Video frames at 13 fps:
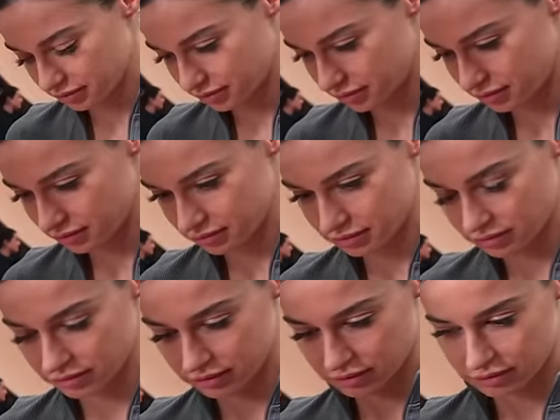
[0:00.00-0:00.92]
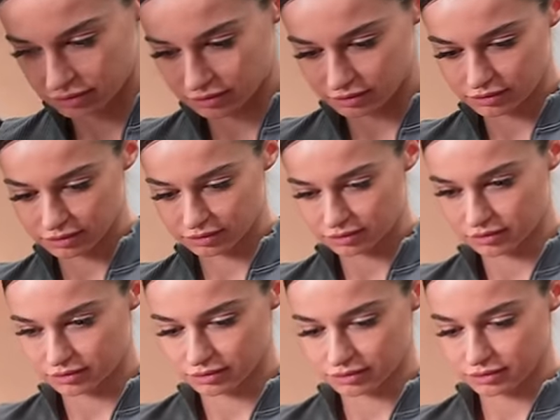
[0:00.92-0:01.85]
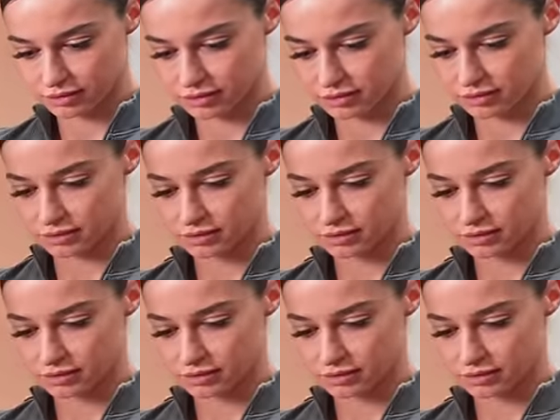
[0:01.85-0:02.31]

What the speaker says: (not speaking)